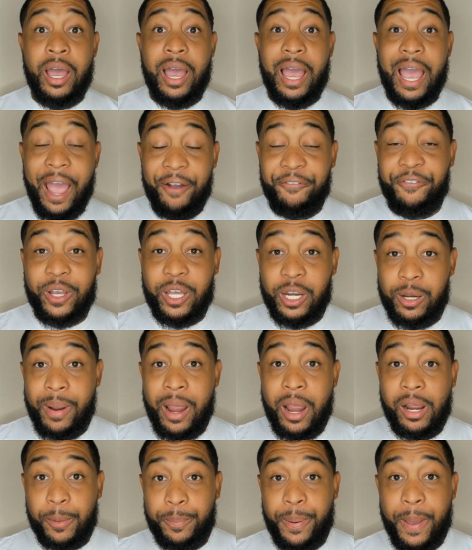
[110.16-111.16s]

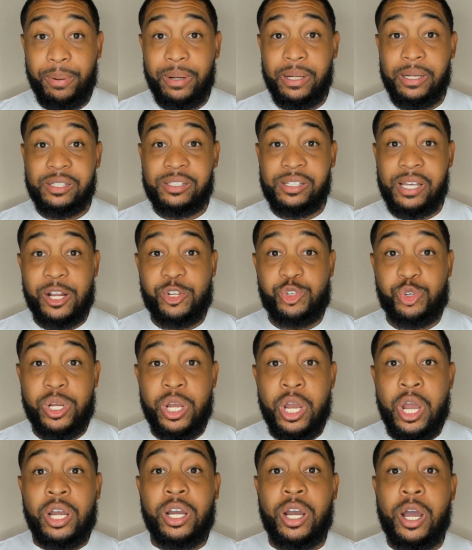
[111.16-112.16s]
African-American people in this country
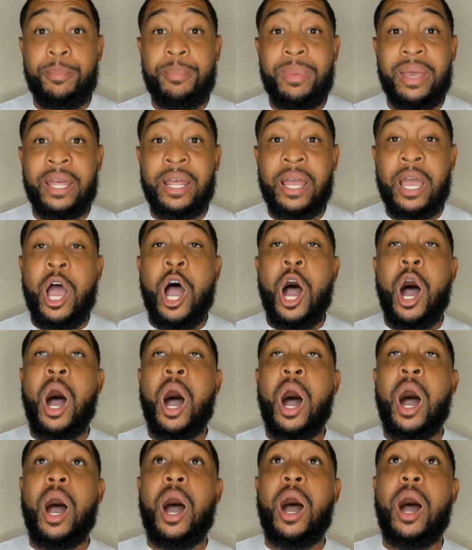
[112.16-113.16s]
commit
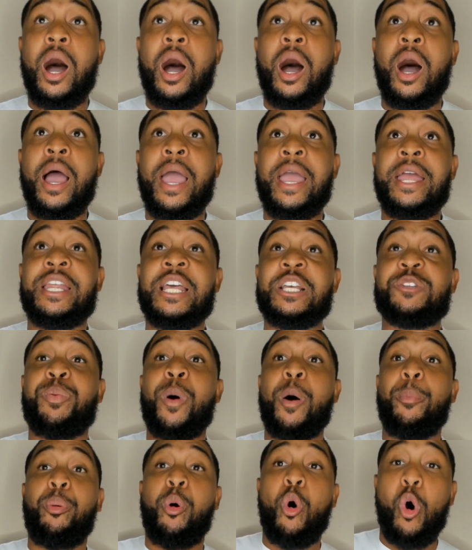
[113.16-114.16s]
a
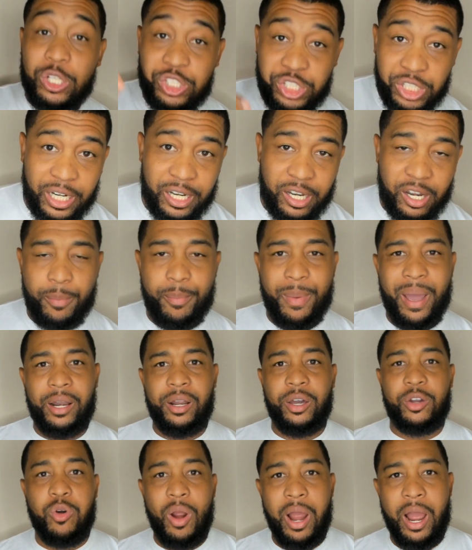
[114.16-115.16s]
disproportionate amount
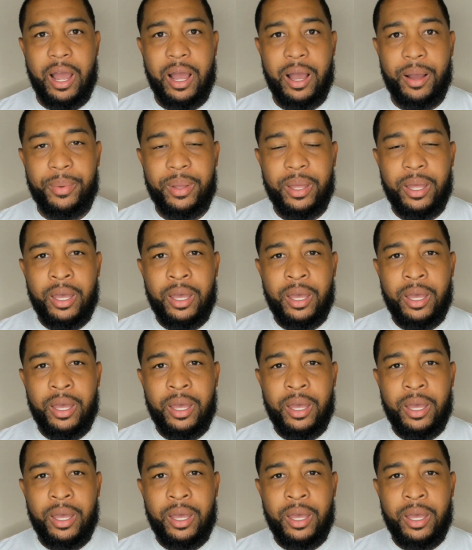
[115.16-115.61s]
of crime.